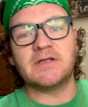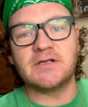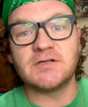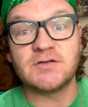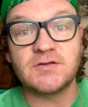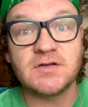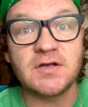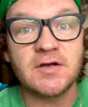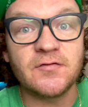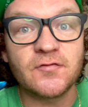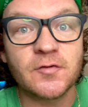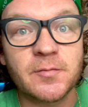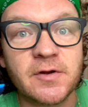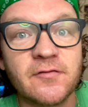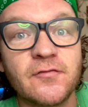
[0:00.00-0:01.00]
is
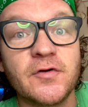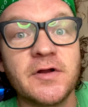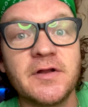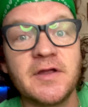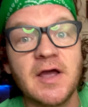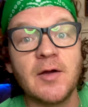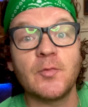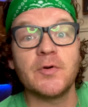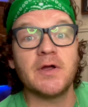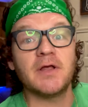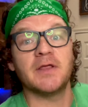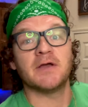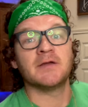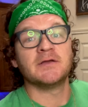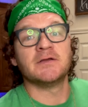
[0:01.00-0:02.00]
for my friend
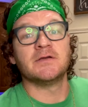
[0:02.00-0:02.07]
Gabriella.